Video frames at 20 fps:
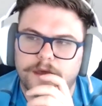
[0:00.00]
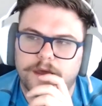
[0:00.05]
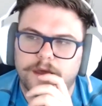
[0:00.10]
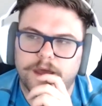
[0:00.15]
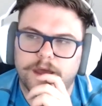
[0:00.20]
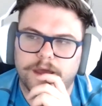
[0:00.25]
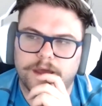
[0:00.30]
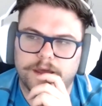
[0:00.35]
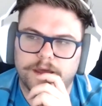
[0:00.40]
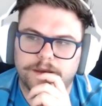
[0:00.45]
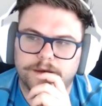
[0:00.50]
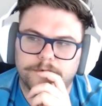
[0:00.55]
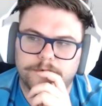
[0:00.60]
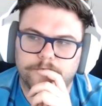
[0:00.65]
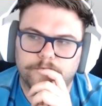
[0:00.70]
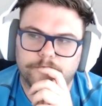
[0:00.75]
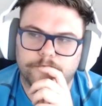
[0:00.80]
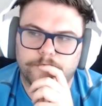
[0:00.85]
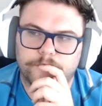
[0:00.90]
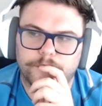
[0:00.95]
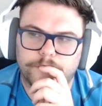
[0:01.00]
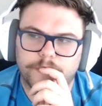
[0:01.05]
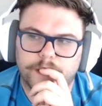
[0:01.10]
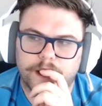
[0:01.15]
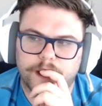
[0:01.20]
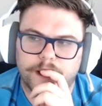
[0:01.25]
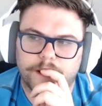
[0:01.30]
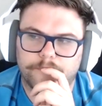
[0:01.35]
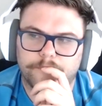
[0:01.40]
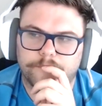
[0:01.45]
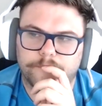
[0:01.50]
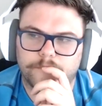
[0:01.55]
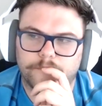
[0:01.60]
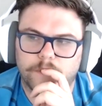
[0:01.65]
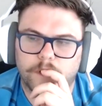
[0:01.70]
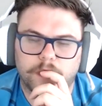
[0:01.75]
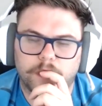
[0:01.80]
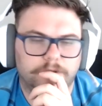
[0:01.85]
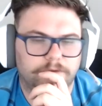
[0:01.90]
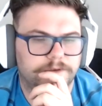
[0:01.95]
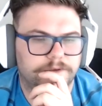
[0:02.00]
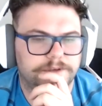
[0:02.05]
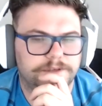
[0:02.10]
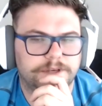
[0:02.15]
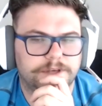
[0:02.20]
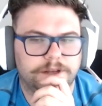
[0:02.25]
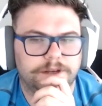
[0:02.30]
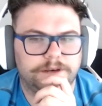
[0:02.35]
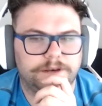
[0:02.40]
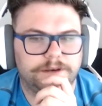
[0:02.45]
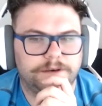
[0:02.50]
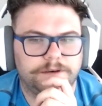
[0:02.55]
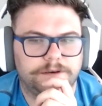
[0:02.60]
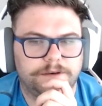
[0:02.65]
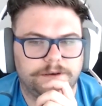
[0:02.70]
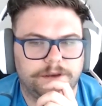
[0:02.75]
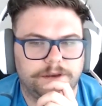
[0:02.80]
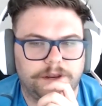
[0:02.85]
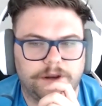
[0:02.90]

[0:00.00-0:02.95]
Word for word: And um, all of a sudden,